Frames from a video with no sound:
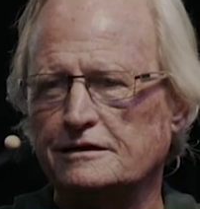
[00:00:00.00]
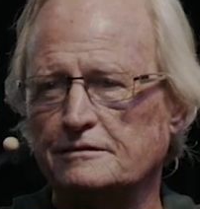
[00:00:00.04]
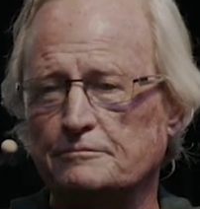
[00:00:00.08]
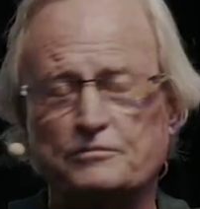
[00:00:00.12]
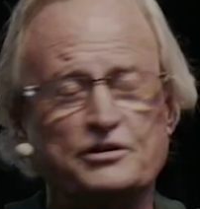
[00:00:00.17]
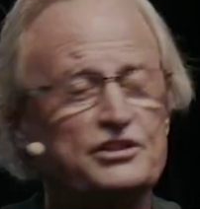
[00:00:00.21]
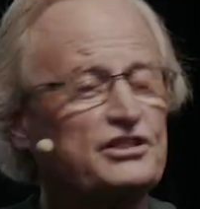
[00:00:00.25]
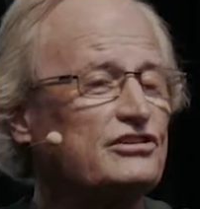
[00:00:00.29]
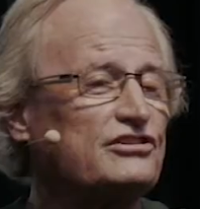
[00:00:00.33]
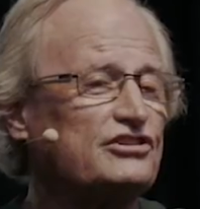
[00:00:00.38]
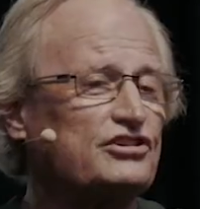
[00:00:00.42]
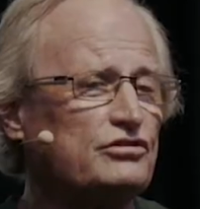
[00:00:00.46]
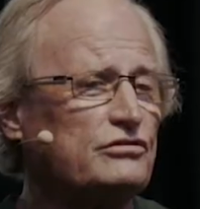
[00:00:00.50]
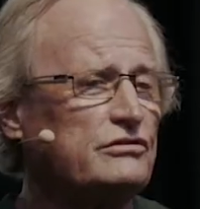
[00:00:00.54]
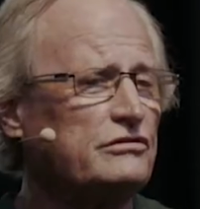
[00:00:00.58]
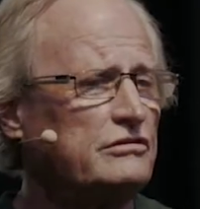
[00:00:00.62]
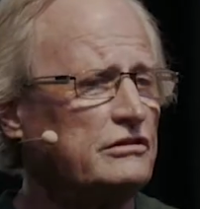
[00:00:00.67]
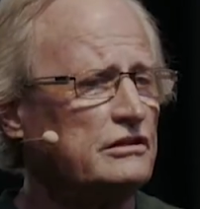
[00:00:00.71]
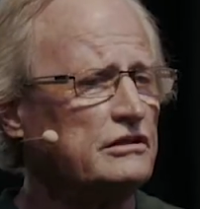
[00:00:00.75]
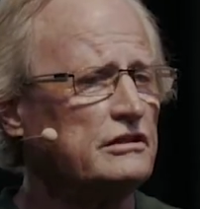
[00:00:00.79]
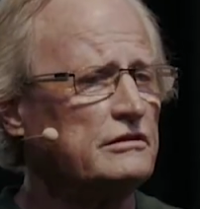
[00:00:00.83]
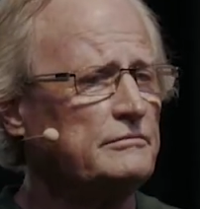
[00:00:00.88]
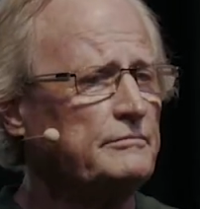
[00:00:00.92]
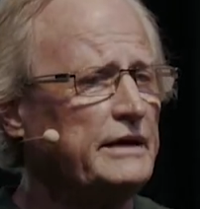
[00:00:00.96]
But the truth
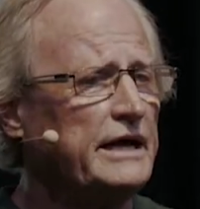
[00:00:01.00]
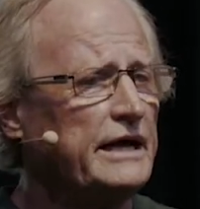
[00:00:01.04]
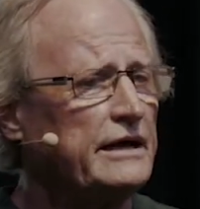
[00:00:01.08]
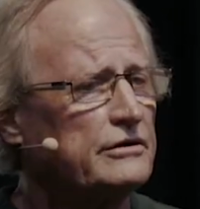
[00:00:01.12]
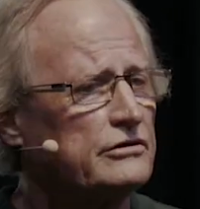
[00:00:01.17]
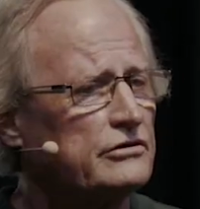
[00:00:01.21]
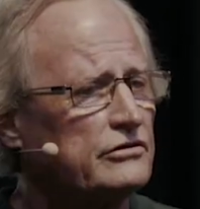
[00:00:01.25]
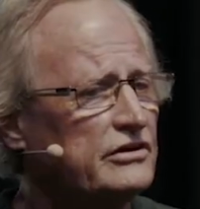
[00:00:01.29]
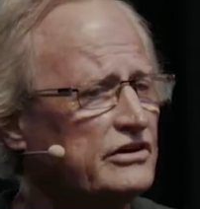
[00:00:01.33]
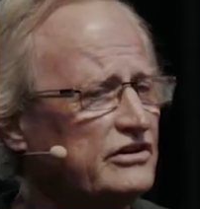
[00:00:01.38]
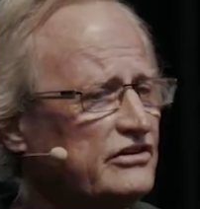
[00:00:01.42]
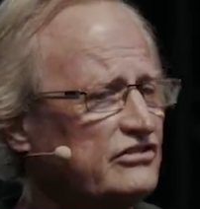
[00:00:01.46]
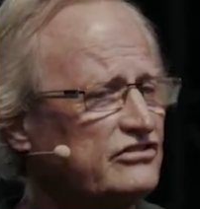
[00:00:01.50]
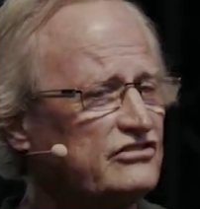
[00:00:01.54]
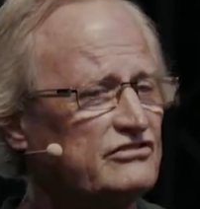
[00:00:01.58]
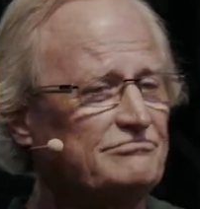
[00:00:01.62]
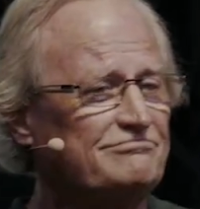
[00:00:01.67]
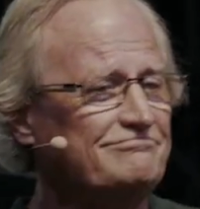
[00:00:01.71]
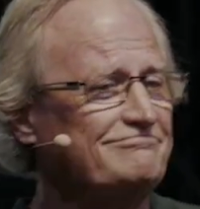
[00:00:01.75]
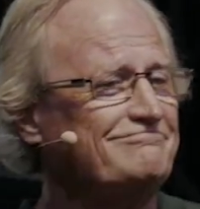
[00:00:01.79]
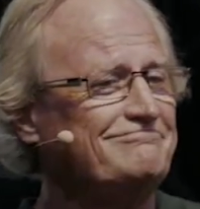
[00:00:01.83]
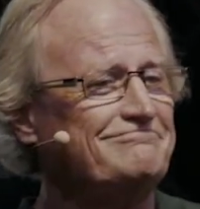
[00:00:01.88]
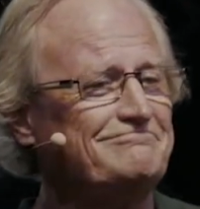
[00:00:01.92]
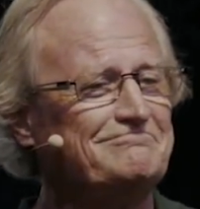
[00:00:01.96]
of the matter is,
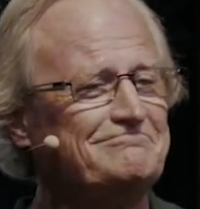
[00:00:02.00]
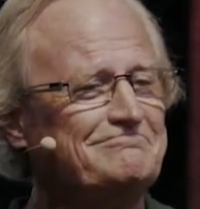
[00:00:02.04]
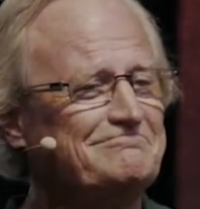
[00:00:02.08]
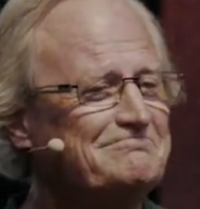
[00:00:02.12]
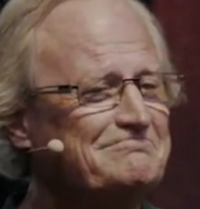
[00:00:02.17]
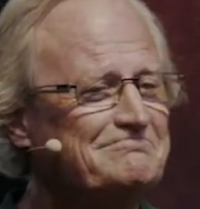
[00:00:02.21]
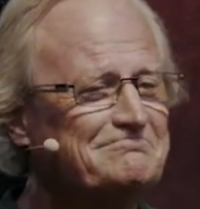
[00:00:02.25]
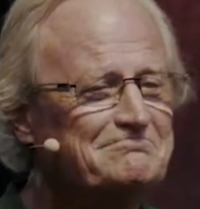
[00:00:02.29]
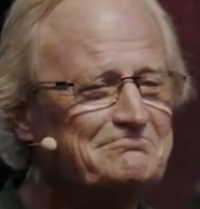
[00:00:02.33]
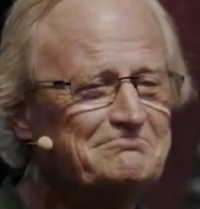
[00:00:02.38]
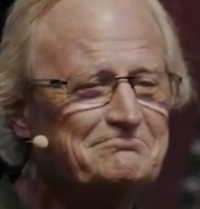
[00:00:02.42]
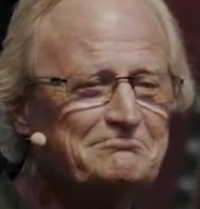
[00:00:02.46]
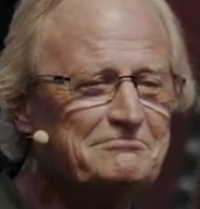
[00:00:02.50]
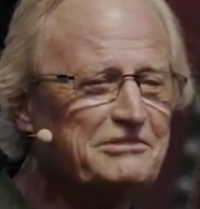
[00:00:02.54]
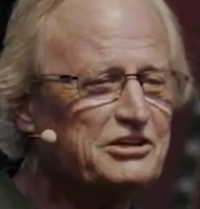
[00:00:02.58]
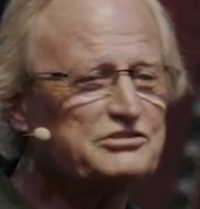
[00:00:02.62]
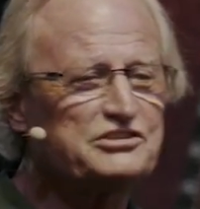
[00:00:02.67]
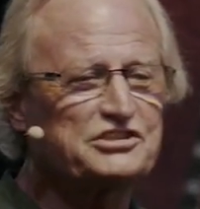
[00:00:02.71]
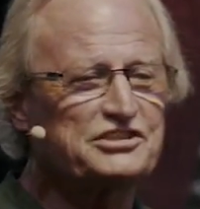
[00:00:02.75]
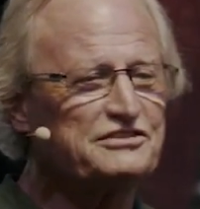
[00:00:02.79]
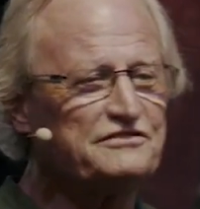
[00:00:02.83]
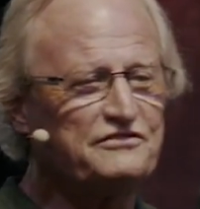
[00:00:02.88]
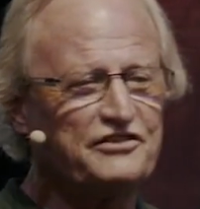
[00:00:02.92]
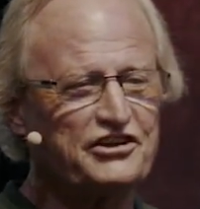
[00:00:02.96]

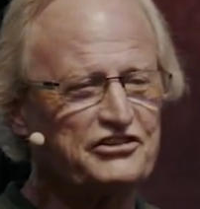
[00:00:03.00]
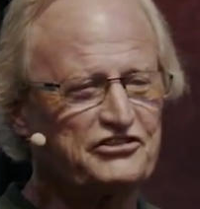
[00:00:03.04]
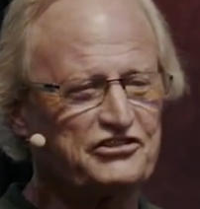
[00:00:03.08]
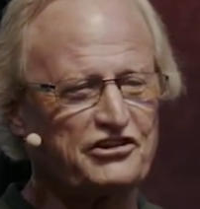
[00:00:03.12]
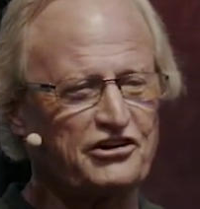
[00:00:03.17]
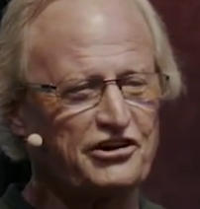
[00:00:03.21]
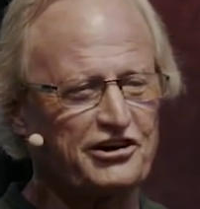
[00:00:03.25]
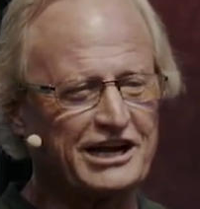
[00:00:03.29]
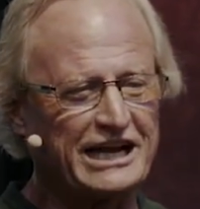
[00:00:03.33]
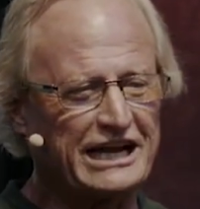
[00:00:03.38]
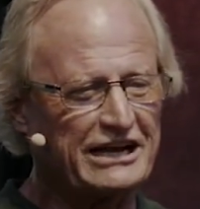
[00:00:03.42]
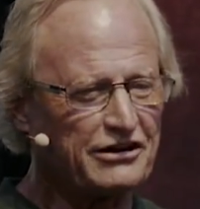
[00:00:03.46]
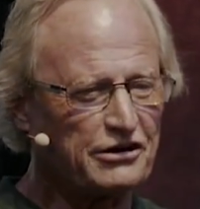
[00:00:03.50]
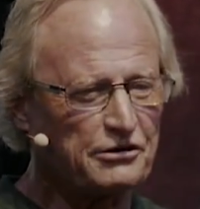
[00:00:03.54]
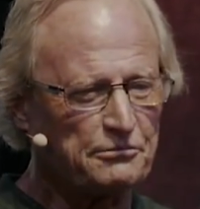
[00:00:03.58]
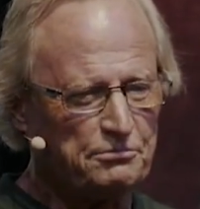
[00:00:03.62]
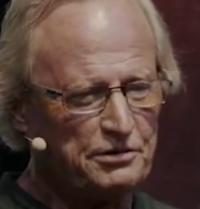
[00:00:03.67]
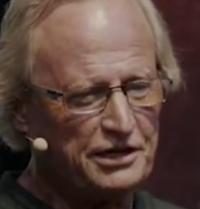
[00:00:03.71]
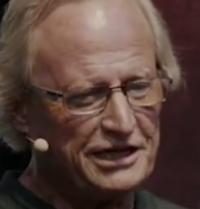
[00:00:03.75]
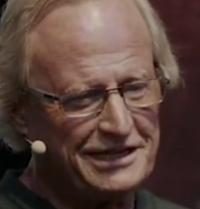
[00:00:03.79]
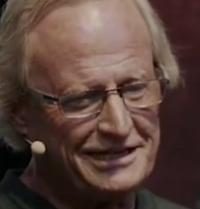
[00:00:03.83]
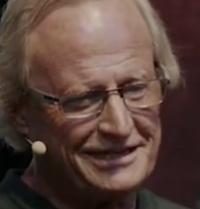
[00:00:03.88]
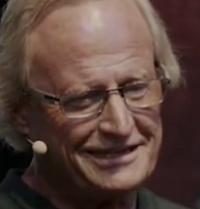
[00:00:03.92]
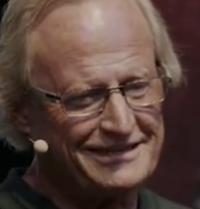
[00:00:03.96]
most of us aren't at our
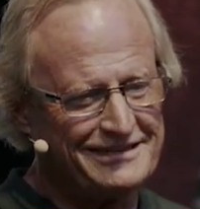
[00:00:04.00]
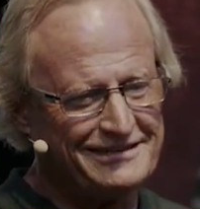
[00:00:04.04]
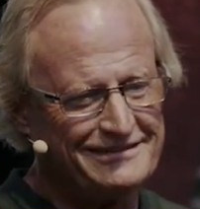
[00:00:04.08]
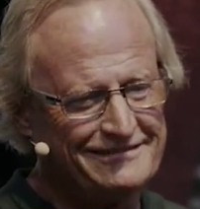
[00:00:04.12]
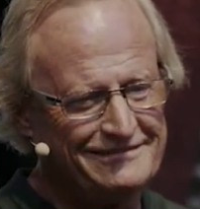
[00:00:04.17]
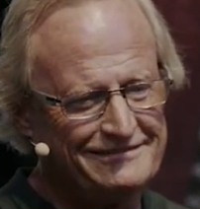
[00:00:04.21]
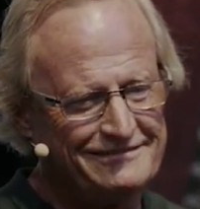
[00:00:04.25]
peak.